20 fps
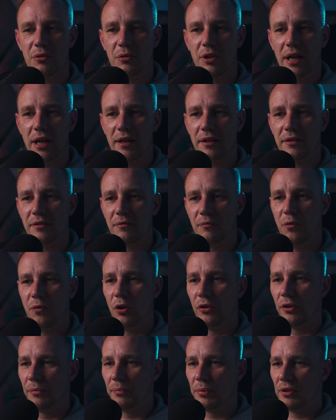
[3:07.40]
get
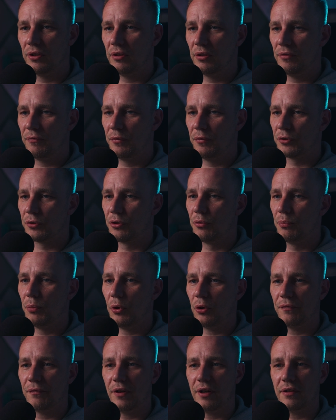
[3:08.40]
vulnerable for
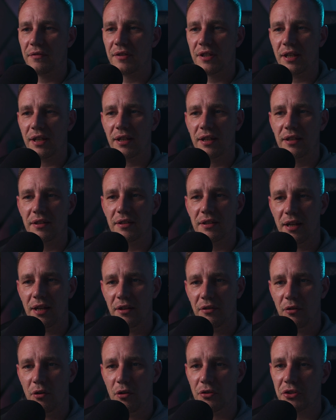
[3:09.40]
2.5 seconds,
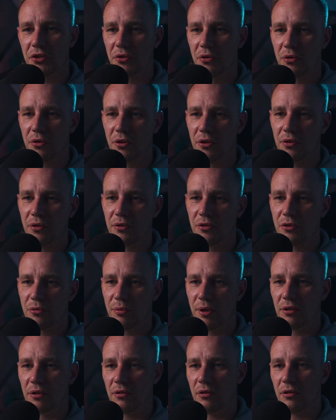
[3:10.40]
and also
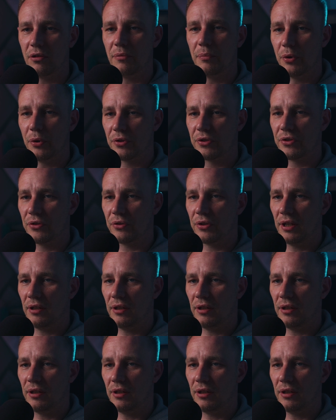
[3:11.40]
trigger a berserking